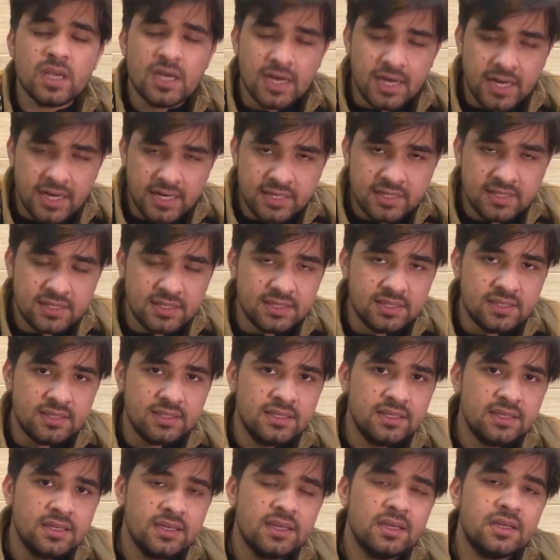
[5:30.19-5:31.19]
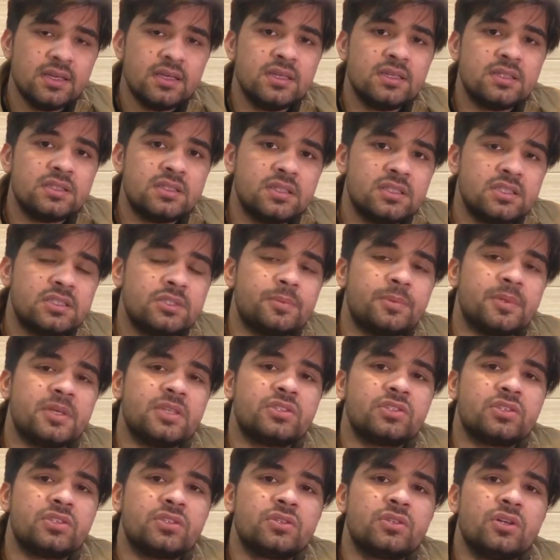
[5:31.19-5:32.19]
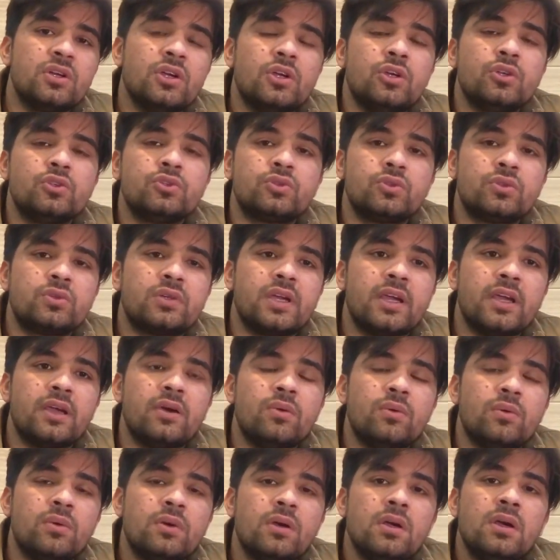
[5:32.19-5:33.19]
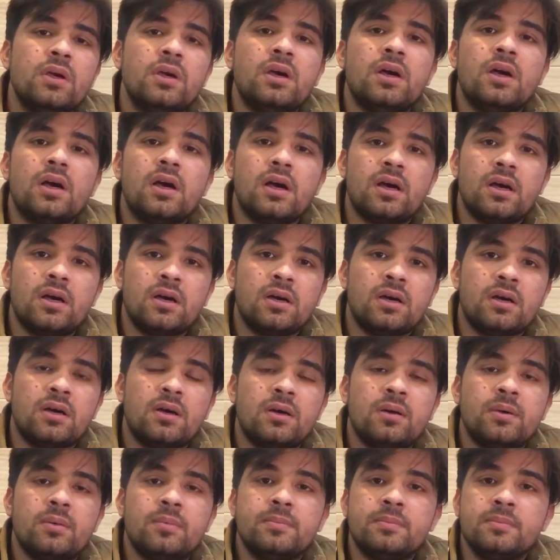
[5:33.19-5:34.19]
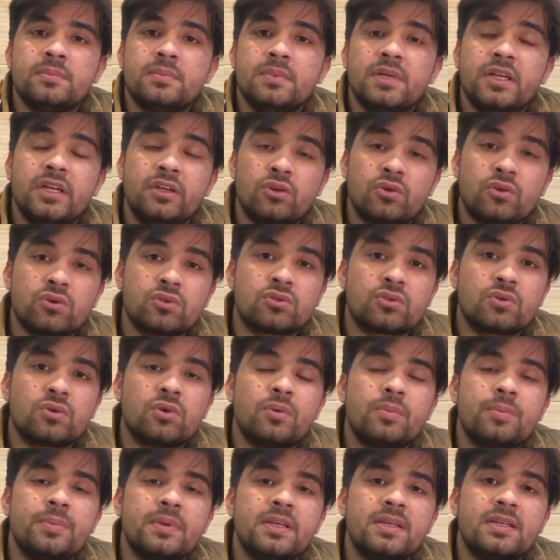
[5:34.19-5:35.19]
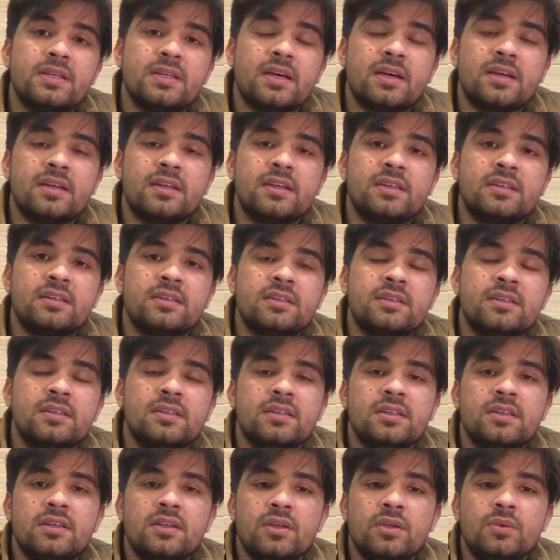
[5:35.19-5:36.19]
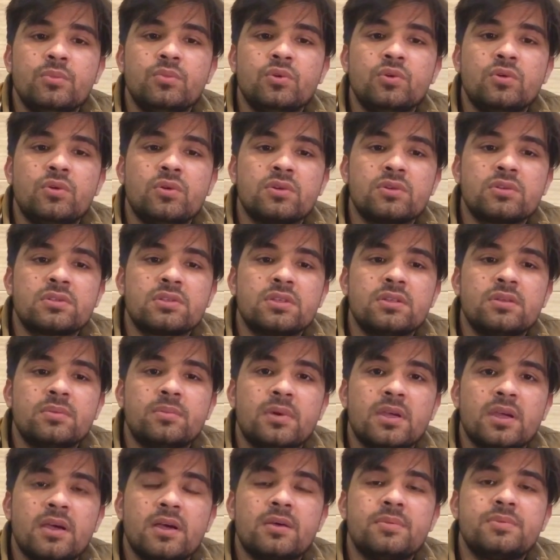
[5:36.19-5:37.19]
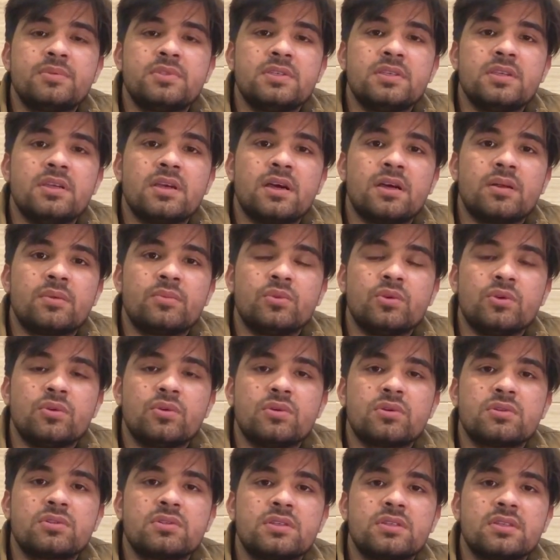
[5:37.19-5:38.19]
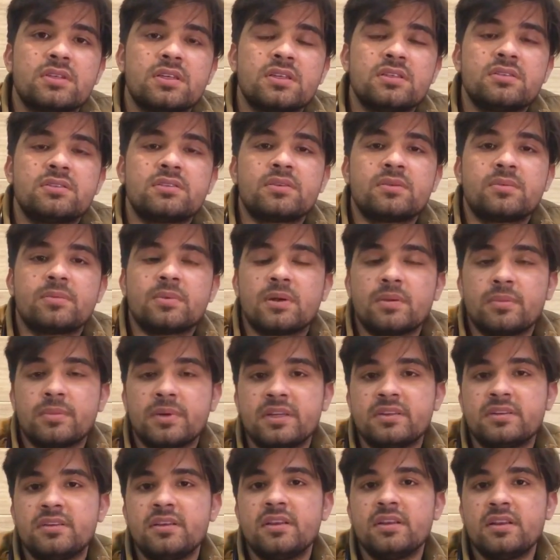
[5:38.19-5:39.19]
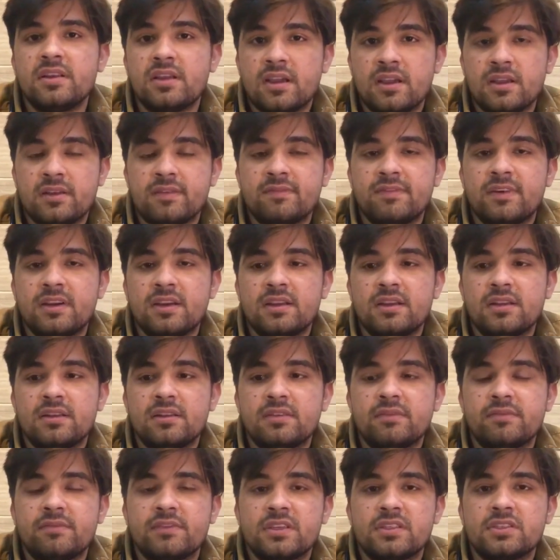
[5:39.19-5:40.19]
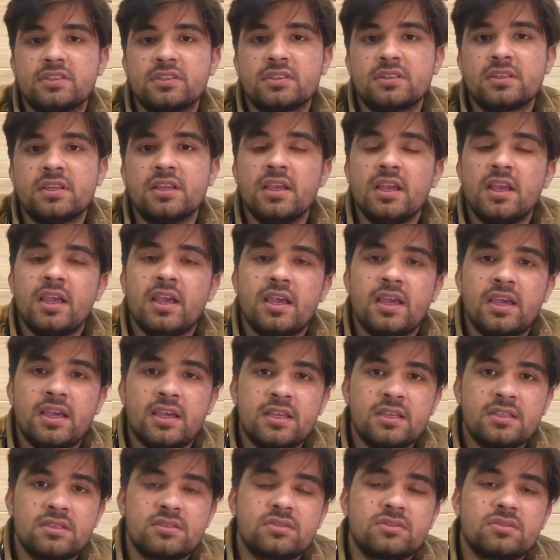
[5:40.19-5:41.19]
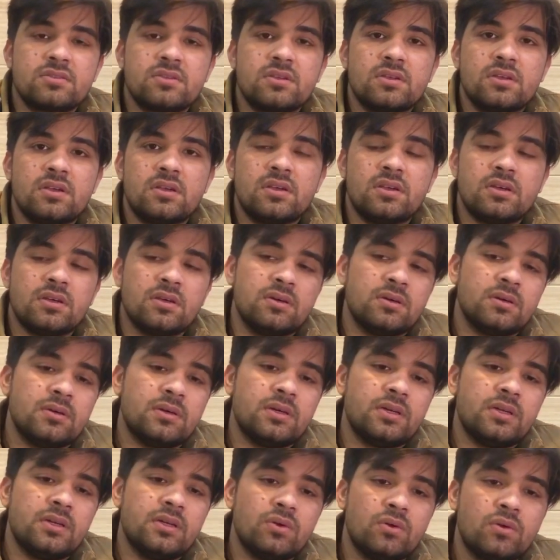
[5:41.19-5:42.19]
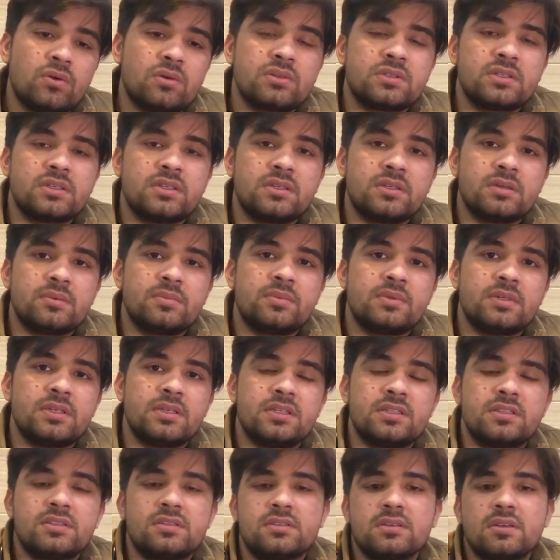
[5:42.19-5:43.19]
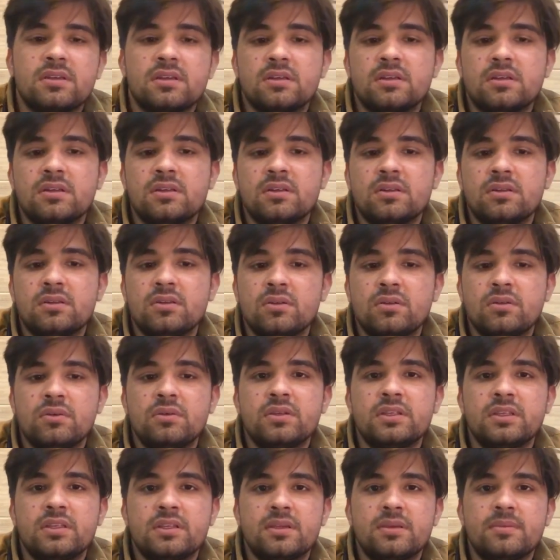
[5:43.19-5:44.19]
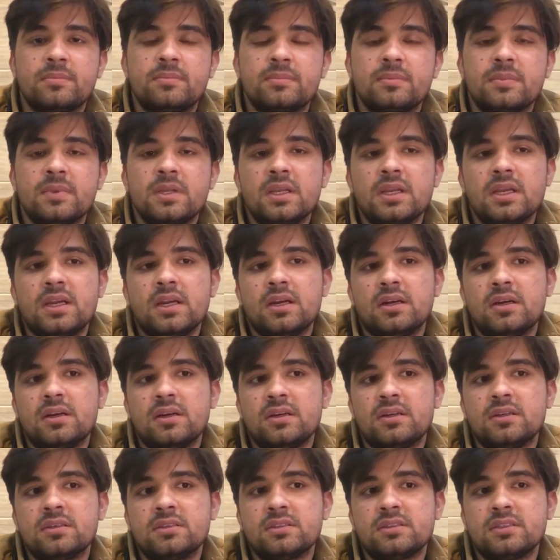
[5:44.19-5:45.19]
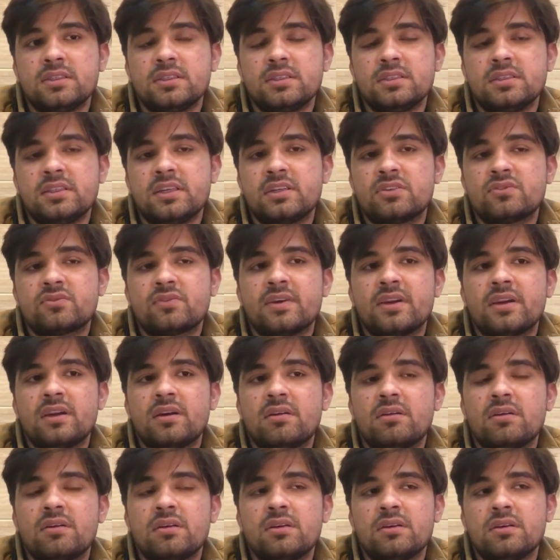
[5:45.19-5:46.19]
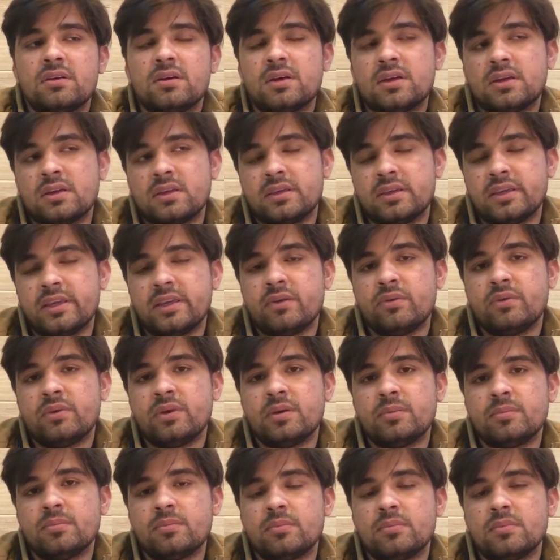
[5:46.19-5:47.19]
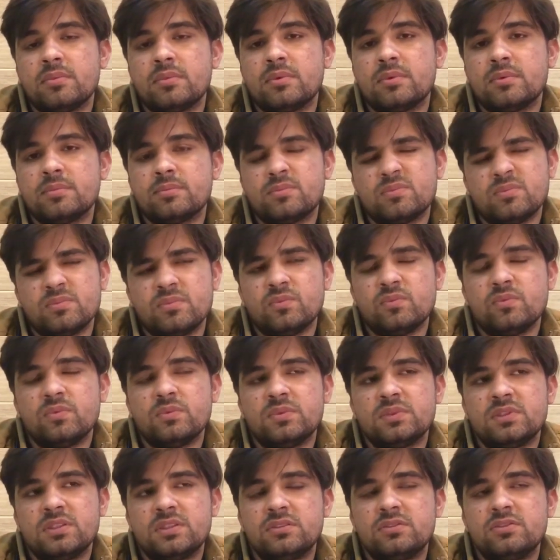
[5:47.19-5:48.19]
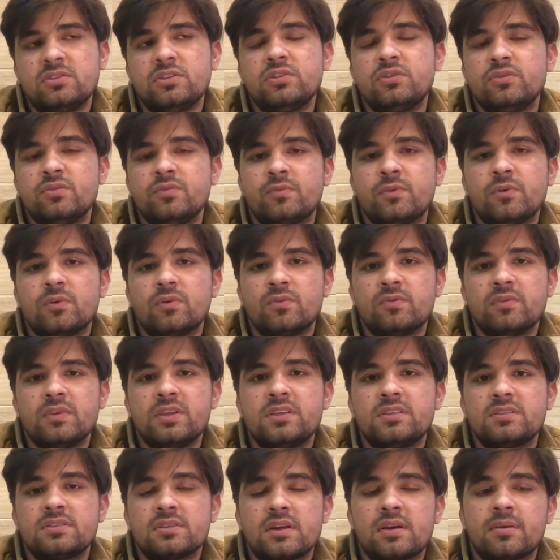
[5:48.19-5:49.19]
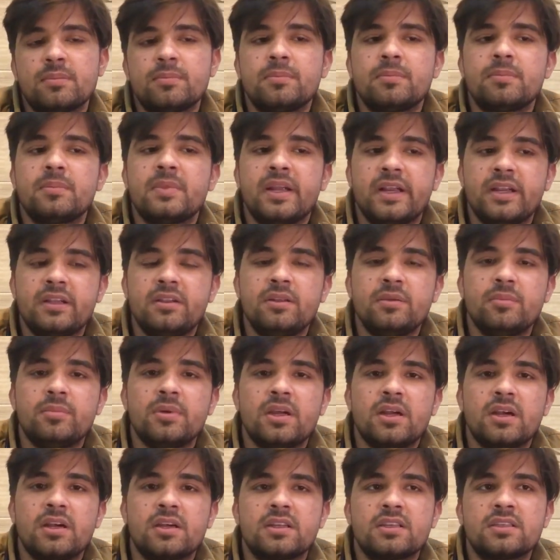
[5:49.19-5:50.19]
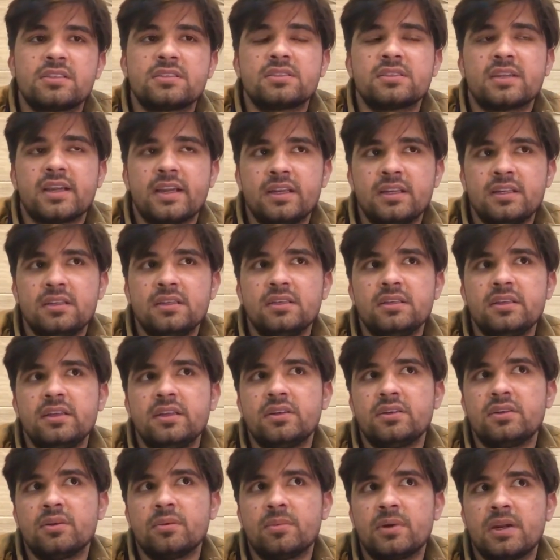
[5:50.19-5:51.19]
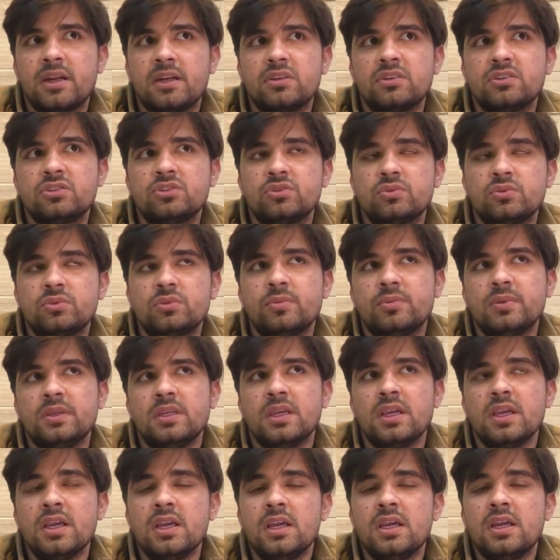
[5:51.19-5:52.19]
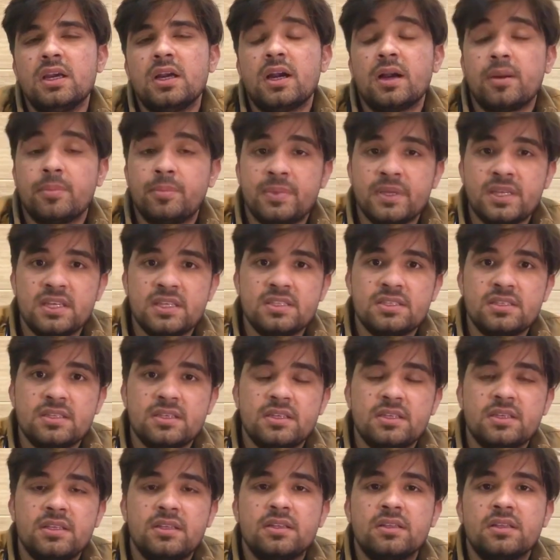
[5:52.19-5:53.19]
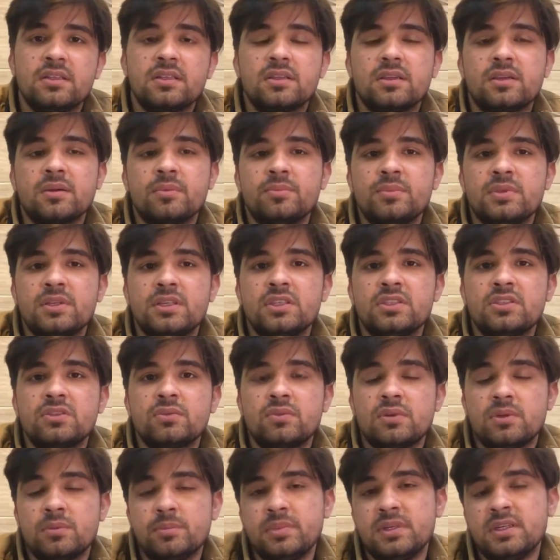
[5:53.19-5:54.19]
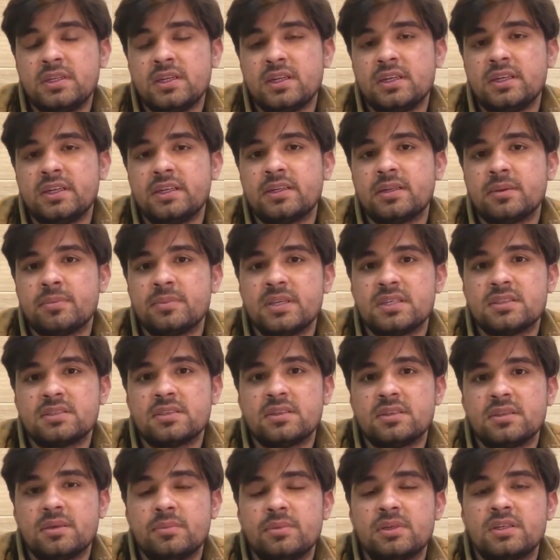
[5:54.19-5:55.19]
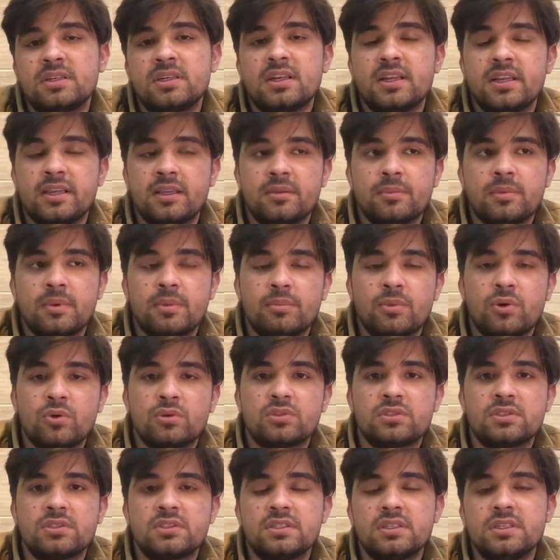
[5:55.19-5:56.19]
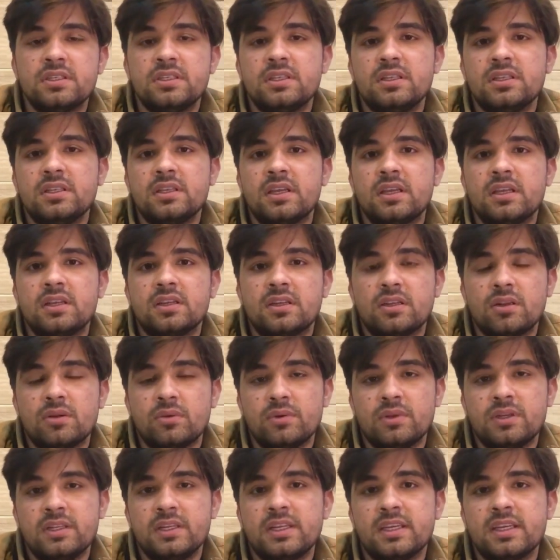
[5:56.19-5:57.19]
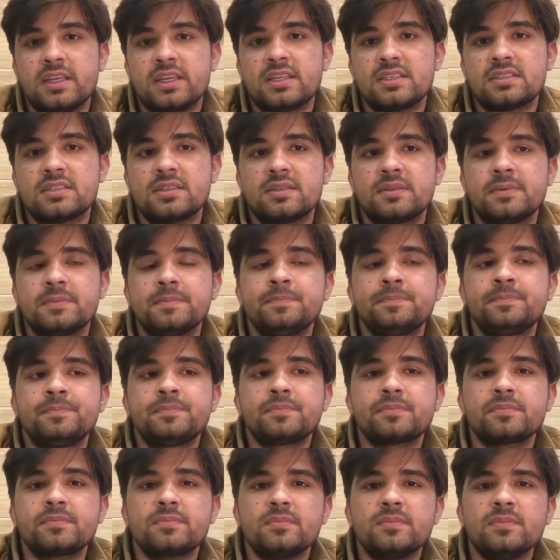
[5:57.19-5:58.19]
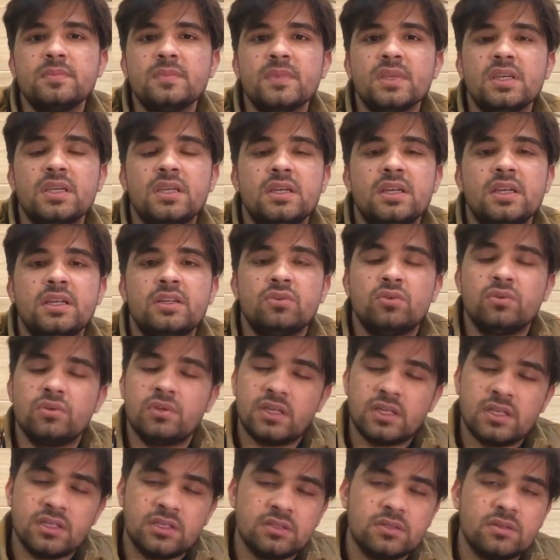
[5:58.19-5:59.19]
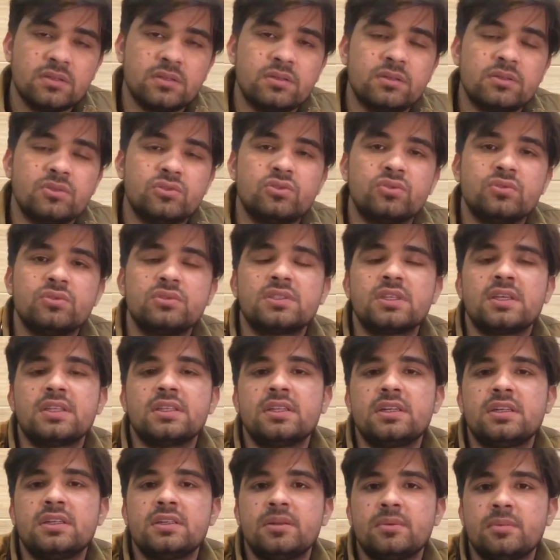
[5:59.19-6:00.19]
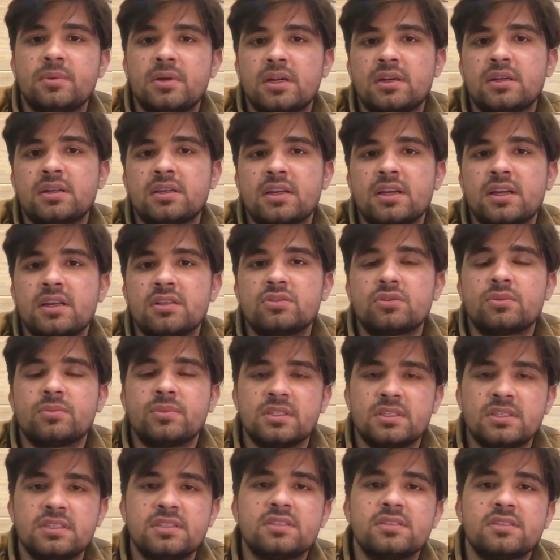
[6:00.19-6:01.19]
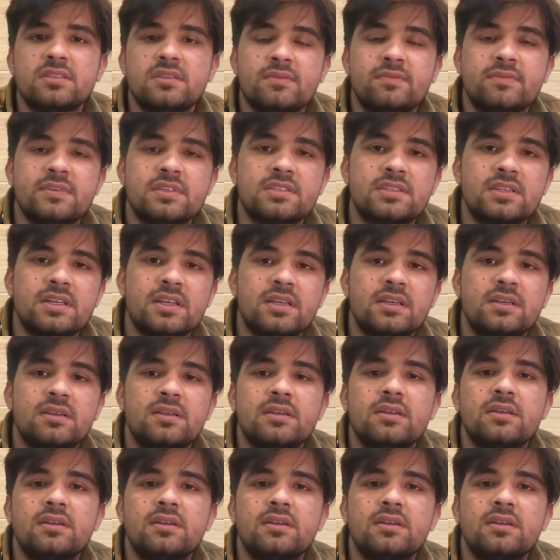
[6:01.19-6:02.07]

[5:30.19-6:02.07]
Ideally, this patient should have endoscopic directed mucosal biopsy or mucosal culture for bacteria and fungal infection, as in our setup it's low income. That's why I gave him 3 to 4 weeks of antibiotics. Ideally, antibiotics should be penicillin in combination with beta lactamase inhibitor like amoxicillin and clavulanic acid, and you can choose other antibiotic also, but this is the first line